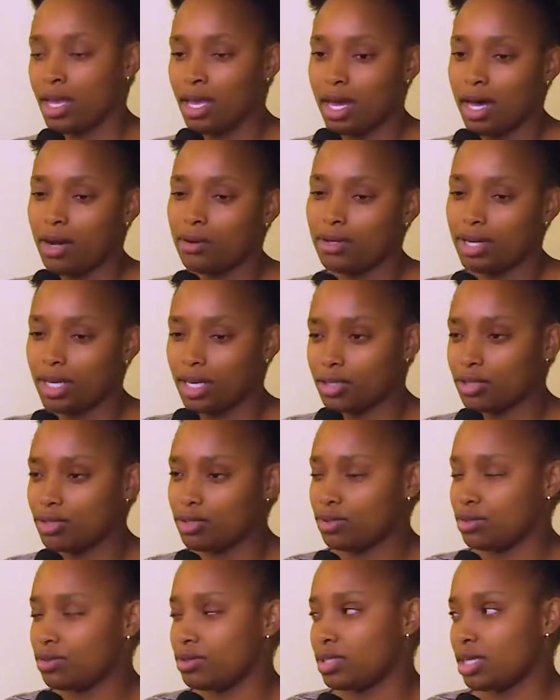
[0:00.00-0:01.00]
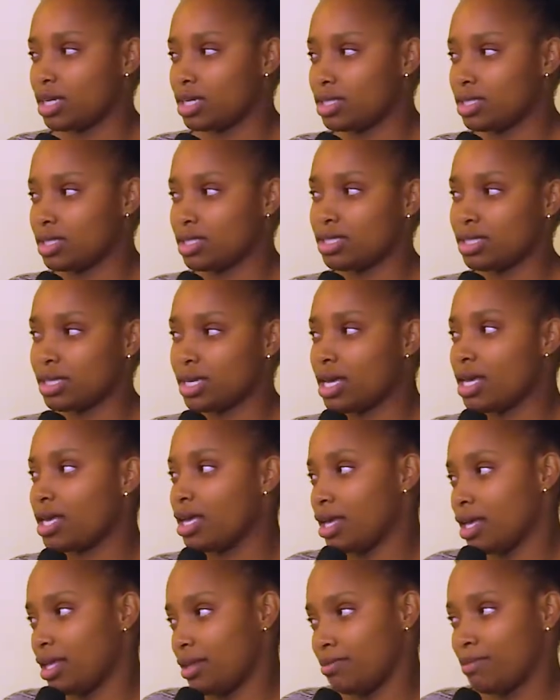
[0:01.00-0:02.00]
I would like to use that.
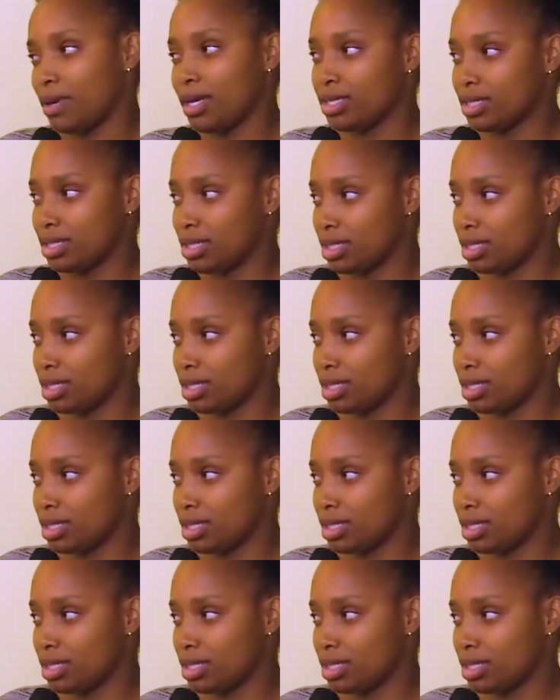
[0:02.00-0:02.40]
I bet it's